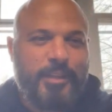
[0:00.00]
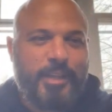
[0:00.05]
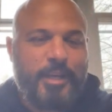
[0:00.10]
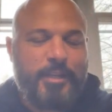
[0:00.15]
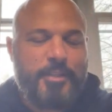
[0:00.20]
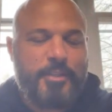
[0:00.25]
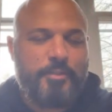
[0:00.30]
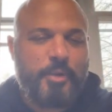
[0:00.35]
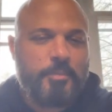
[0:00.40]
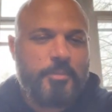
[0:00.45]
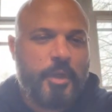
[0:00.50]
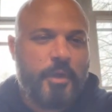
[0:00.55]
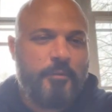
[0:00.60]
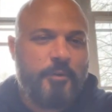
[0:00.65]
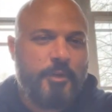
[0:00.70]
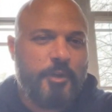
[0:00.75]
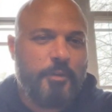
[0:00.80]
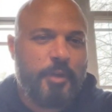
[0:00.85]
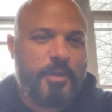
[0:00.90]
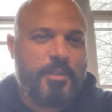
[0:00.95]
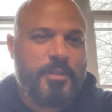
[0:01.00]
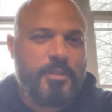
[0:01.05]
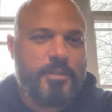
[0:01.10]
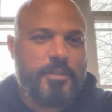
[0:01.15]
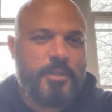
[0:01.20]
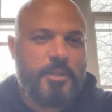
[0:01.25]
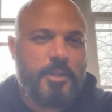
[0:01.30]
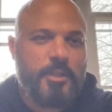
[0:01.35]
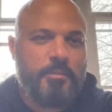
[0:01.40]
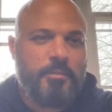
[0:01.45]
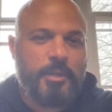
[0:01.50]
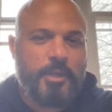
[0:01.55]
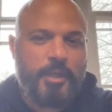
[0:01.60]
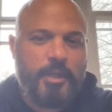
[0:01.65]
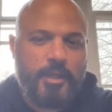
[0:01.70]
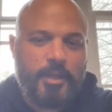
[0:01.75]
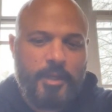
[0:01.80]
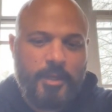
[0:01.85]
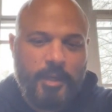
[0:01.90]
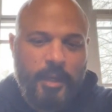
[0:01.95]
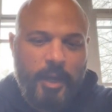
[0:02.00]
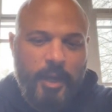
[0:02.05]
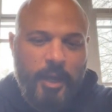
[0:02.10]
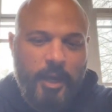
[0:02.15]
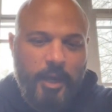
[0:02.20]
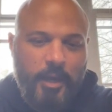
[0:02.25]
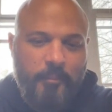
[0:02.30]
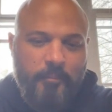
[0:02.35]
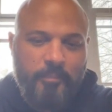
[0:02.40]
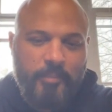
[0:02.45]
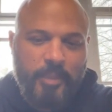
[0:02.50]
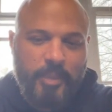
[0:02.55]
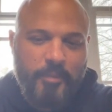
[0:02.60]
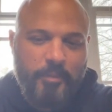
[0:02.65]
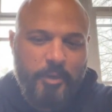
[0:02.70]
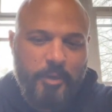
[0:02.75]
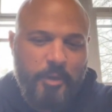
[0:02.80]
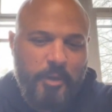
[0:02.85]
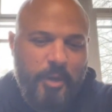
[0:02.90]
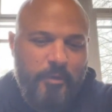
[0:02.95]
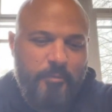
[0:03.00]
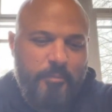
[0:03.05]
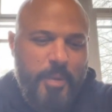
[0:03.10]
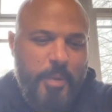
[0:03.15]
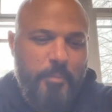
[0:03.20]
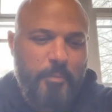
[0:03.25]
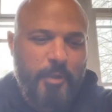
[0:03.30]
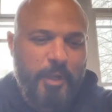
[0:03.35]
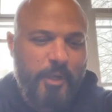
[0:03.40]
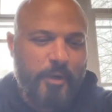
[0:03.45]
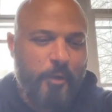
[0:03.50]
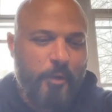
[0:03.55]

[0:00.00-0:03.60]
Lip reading: that just rubs off on the rest of the team. You don't have people like